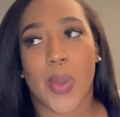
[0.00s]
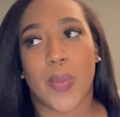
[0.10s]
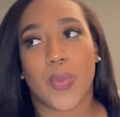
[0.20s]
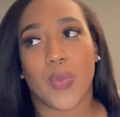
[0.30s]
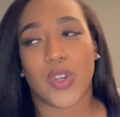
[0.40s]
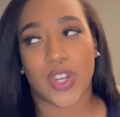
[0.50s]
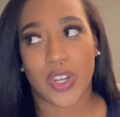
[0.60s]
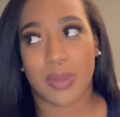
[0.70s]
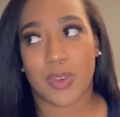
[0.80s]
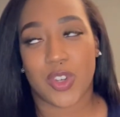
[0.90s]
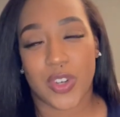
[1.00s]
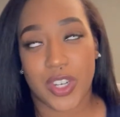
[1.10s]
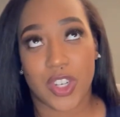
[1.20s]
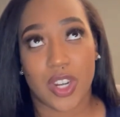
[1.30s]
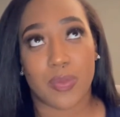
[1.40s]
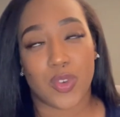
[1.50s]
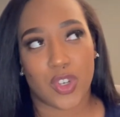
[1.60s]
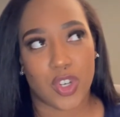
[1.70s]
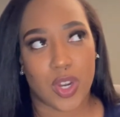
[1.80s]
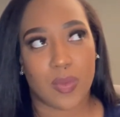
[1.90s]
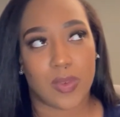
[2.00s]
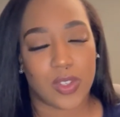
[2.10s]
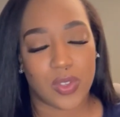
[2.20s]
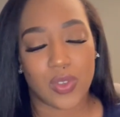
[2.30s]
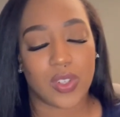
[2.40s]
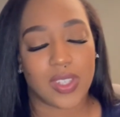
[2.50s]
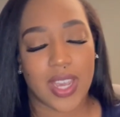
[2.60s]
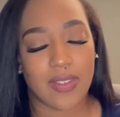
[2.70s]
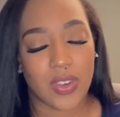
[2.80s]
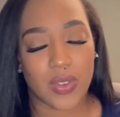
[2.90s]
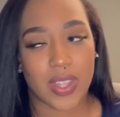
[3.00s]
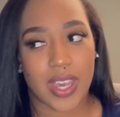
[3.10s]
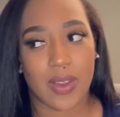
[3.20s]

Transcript: Return demonstration, I'm sure most schools have you do that,